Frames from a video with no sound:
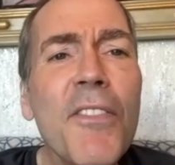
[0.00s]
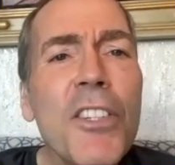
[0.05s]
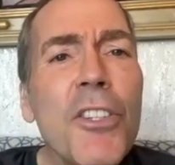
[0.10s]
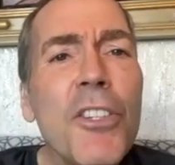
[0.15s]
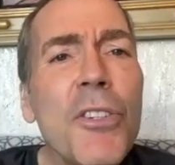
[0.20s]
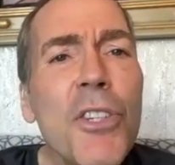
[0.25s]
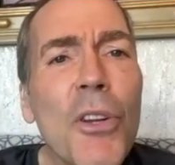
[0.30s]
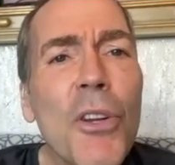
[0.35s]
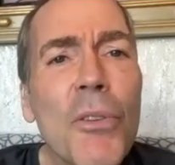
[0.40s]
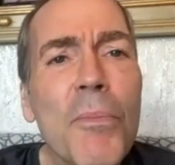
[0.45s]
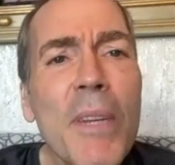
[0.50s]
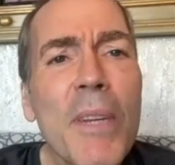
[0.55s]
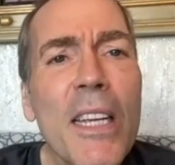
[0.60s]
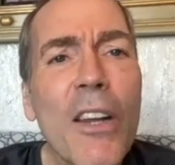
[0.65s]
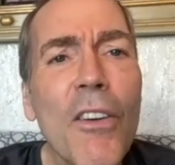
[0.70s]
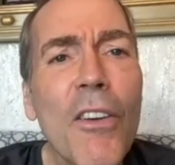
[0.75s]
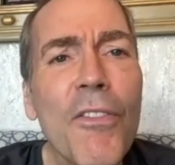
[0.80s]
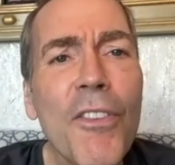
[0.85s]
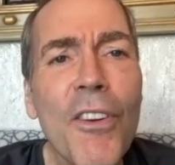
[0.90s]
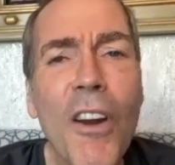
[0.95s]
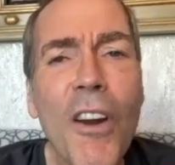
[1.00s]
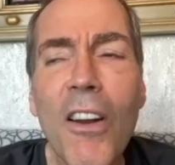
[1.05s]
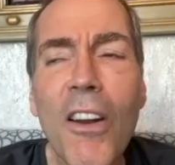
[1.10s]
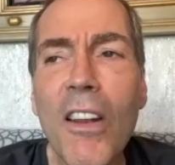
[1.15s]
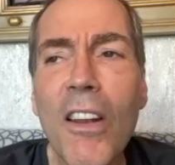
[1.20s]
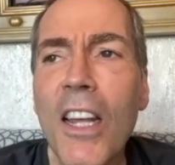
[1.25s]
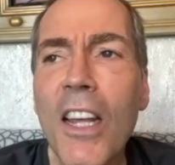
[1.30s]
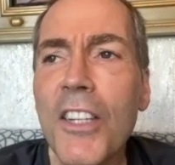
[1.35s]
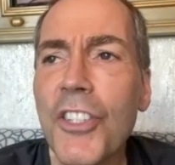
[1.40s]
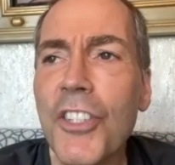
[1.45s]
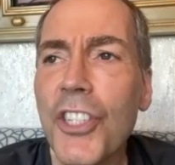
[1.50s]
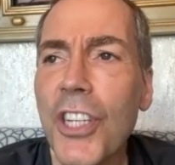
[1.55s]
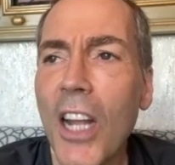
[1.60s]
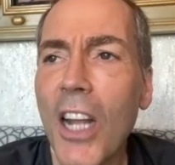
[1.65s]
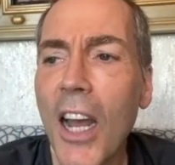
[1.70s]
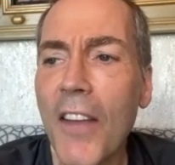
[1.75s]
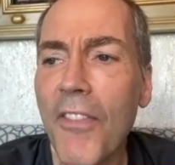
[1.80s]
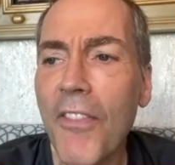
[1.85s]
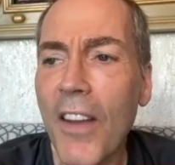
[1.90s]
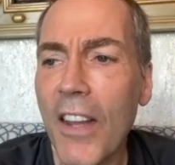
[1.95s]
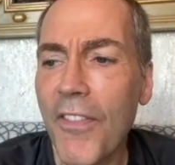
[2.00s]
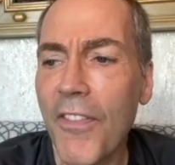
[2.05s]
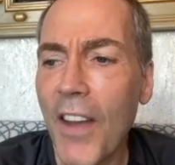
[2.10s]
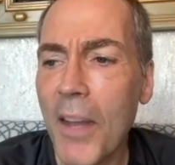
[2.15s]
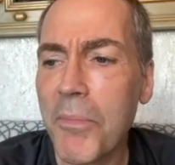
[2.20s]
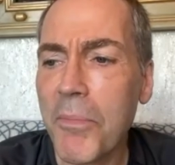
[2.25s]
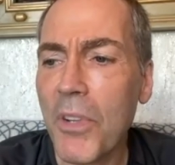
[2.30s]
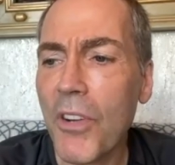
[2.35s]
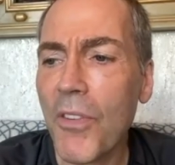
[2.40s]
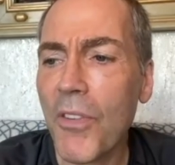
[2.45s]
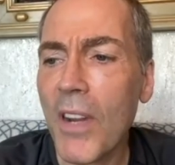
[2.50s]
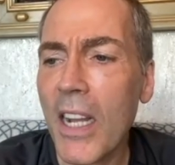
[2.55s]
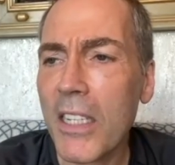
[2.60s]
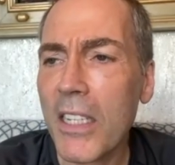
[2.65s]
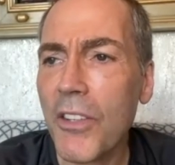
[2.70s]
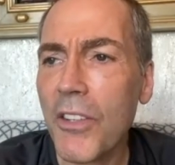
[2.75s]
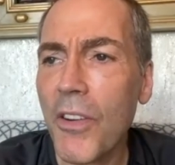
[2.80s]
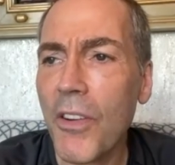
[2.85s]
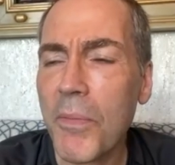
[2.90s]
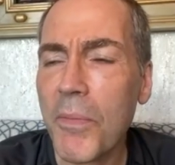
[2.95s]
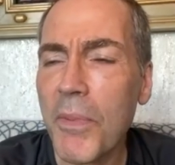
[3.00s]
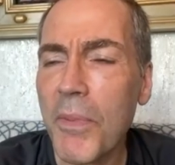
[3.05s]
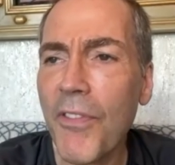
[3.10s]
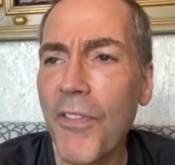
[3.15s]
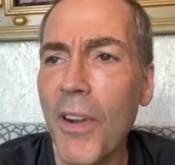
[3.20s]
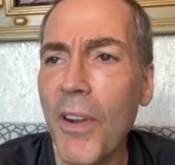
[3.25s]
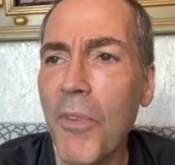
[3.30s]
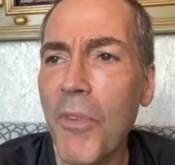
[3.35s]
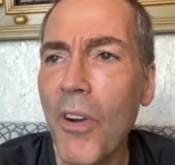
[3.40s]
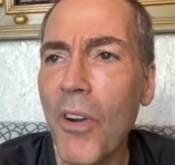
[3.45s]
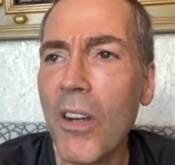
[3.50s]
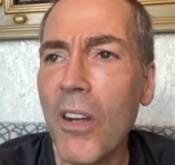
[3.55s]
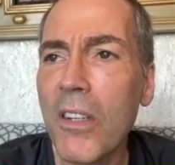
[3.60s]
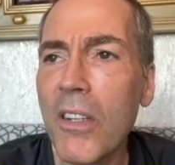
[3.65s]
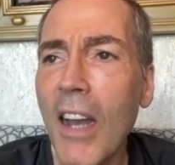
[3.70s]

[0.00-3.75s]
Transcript: you told me over our lunch, if I'm correct me if I'm wrong,